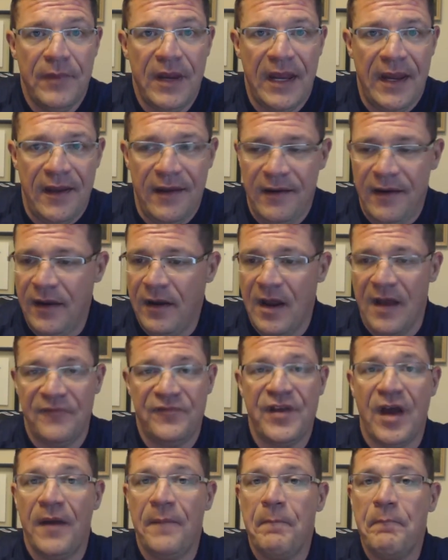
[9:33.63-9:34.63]
And
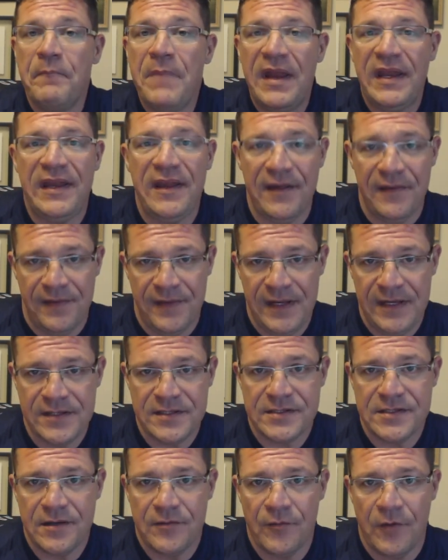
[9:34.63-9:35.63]
I've done many of
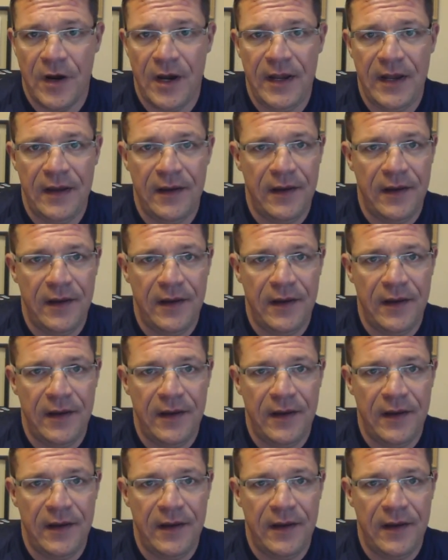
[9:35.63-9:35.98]
these, right?